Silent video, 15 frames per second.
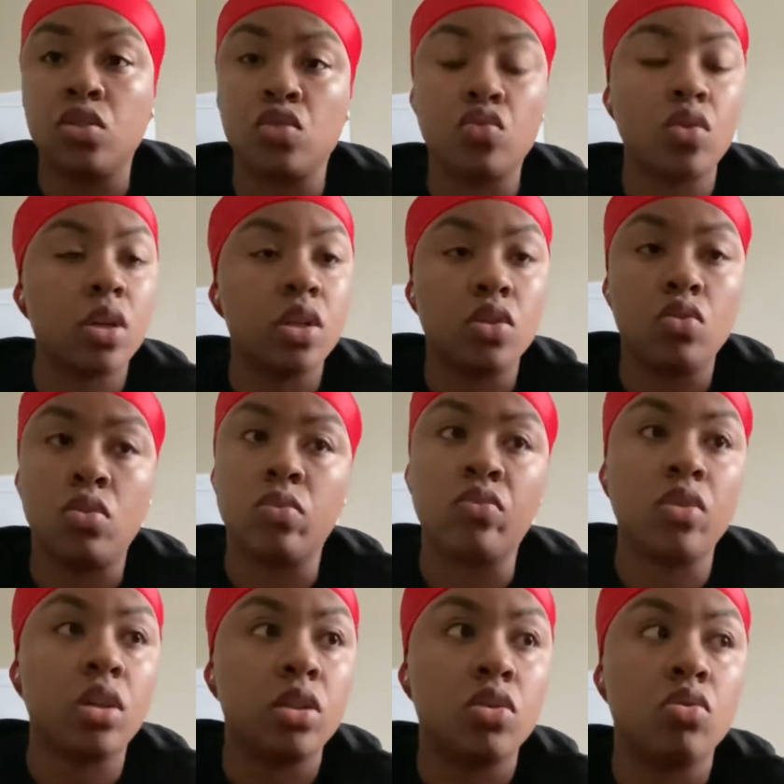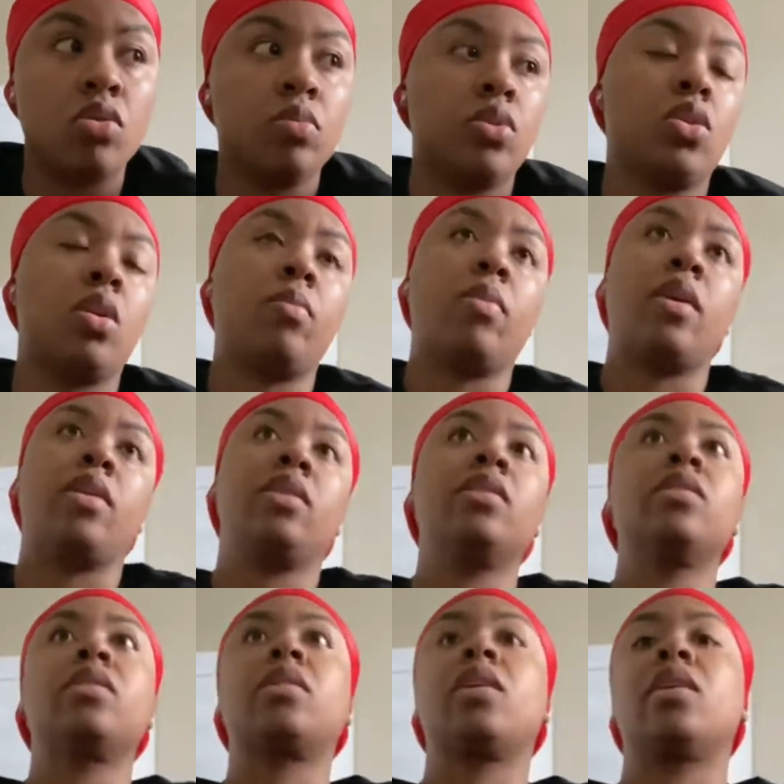running through them. So I'm like,
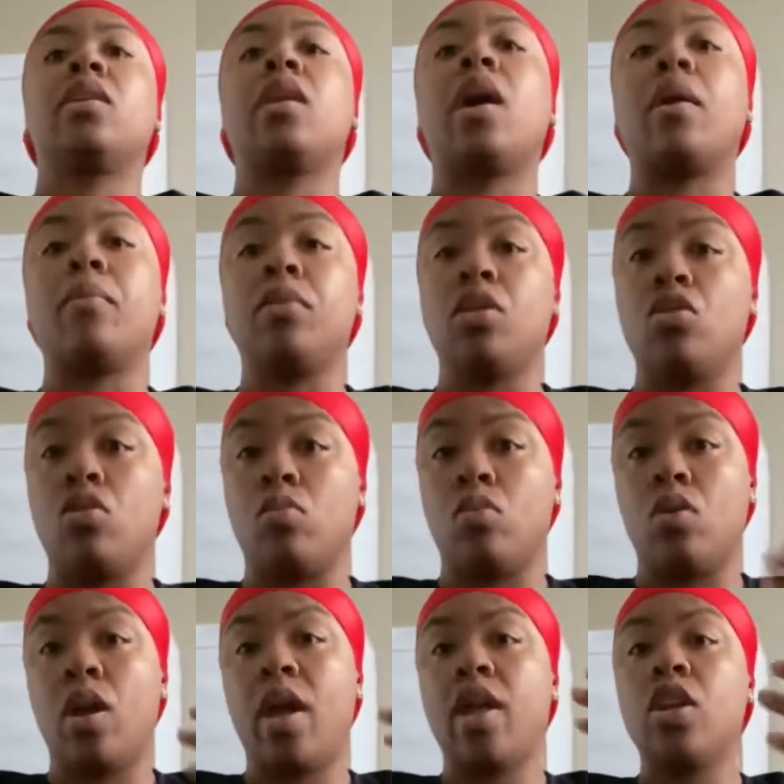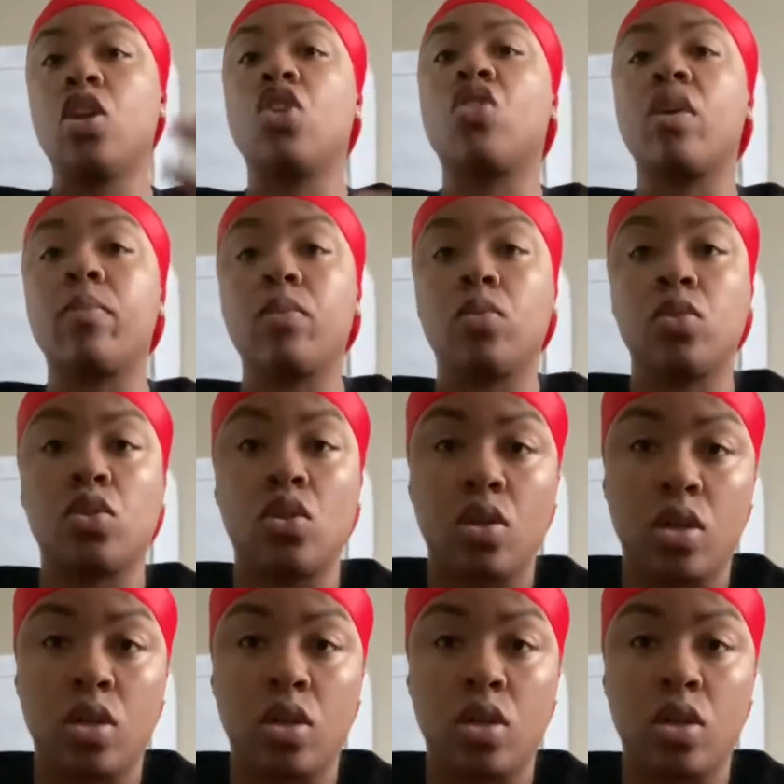this cannot be normal. And the cramping was starting to